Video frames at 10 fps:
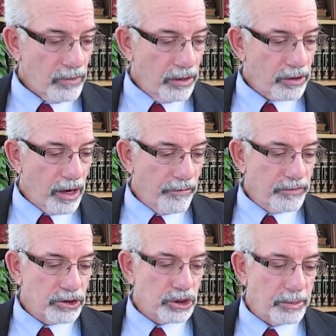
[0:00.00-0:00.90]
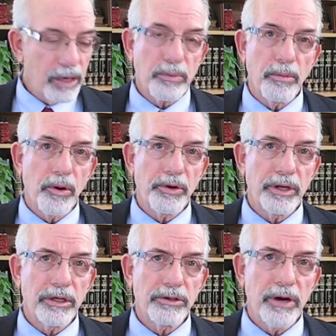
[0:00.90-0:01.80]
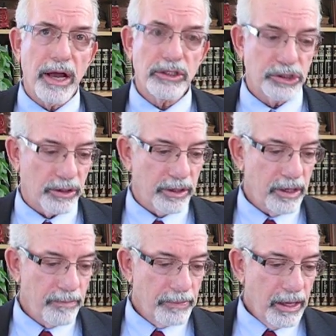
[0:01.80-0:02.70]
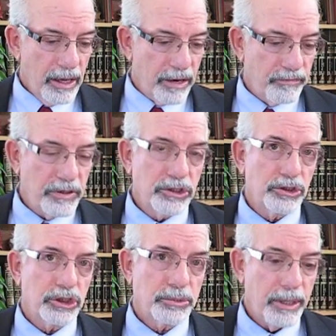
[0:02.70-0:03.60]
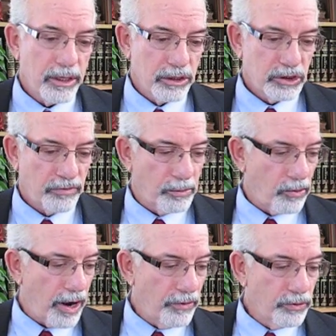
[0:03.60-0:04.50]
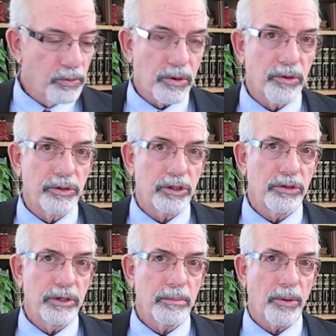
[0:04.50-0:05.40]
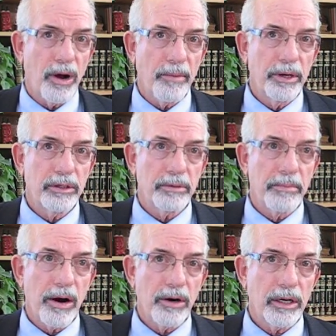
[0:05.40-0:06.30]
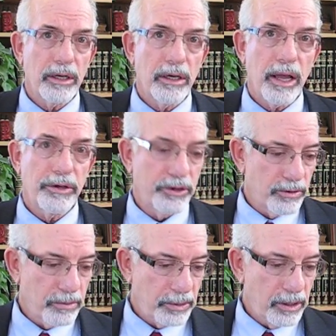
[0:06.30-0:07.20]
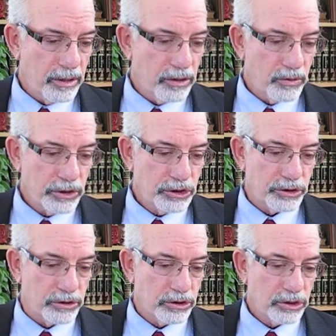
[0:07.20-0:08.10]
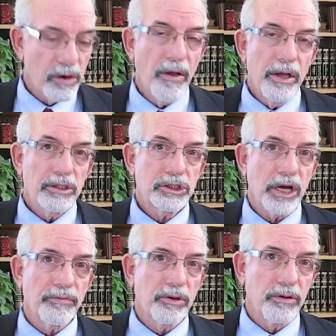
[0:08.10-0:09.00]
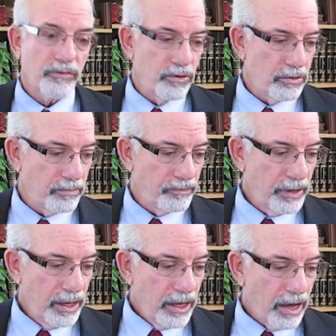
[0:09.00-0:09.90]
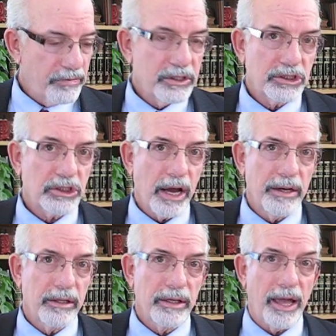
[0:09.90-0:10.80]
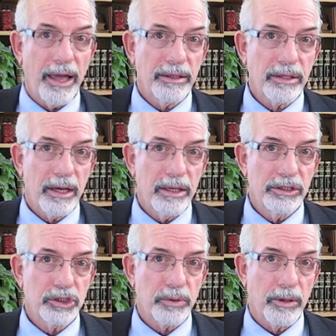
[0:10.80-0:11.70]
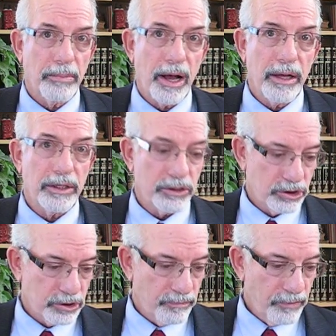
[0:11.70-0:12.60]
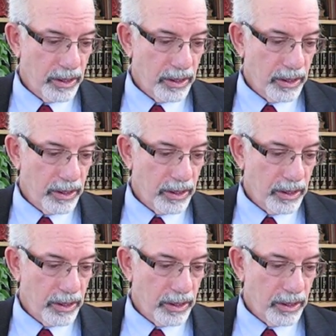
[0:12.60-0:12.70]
The conference is being promoted internationally and features speakers from around the world, including prominent American and European Christians, several of whom have a decidedly anti-Israel bias.